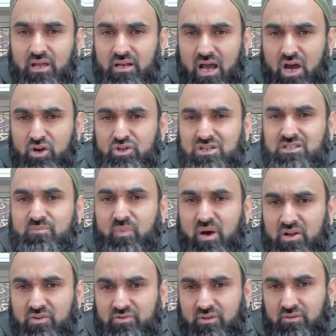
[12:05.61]
How do you inspire
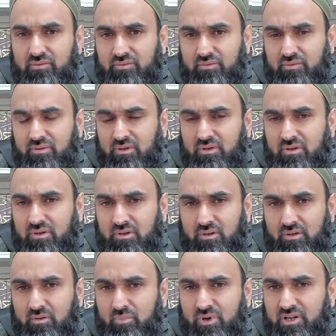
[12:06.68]
yourself,
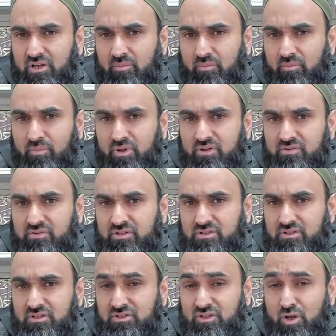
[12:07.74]
my dear brothers and
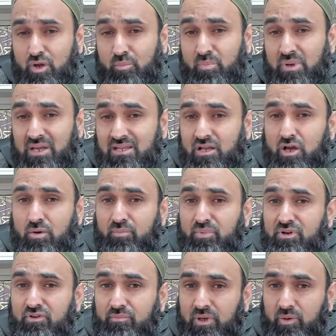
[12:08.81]
sisters? Be in the company of
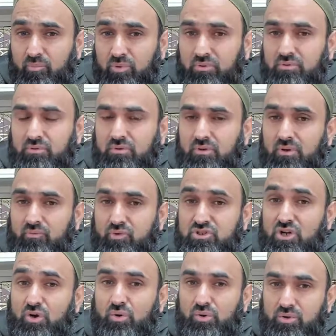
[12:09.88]
people which are
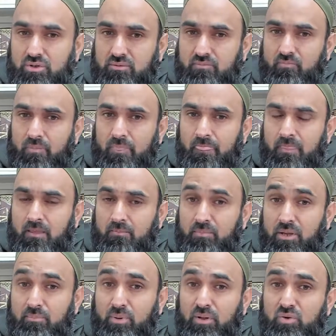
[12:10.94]
good,
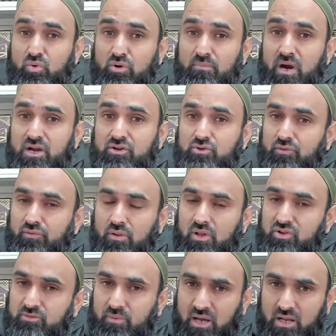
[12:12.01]
people who remind you of Allah
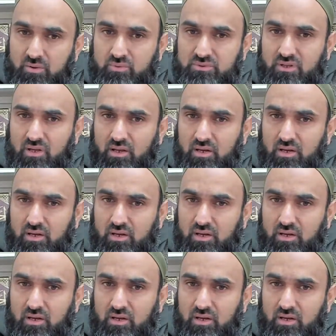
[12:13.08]
subhanahu wa ta'ala.